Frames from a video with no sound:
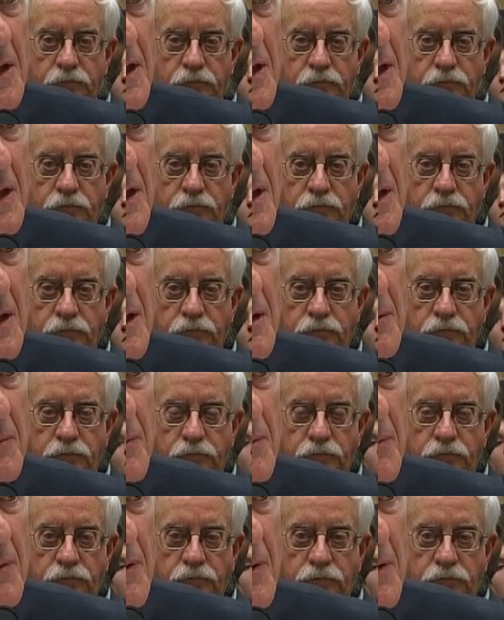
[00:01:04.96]

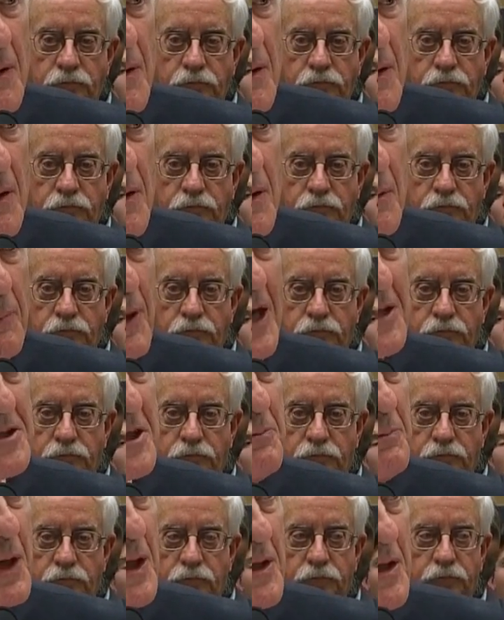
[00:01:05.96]

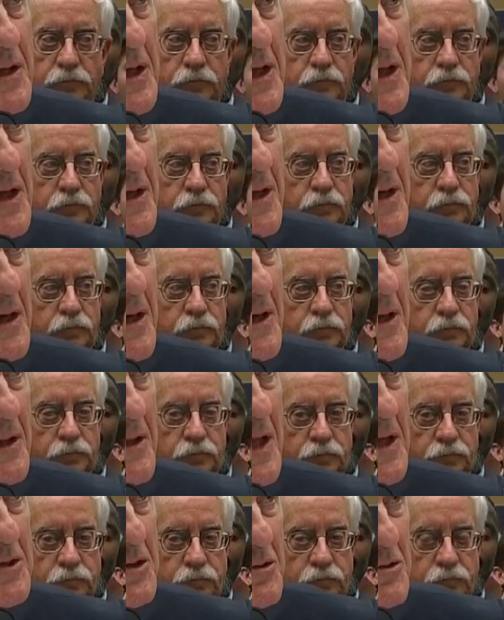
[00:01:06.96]

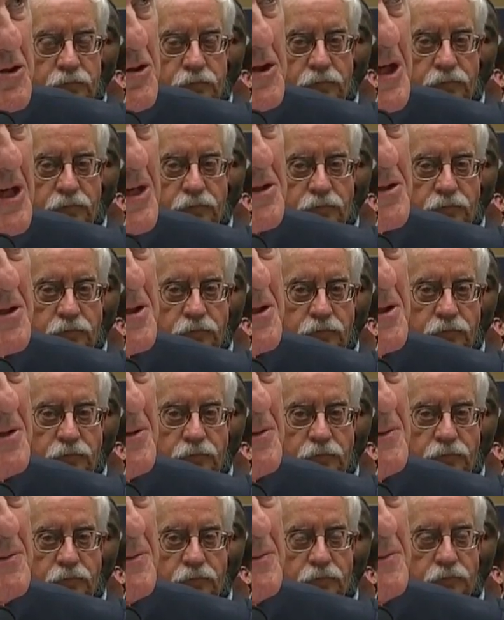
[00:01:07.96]

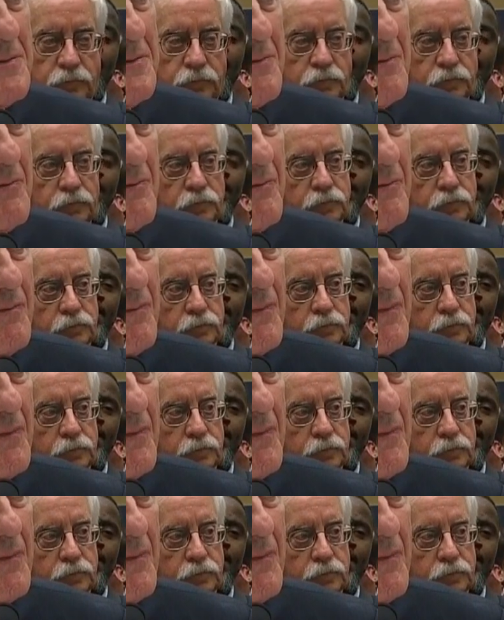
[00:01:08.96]
No words are spoken by the person on screen.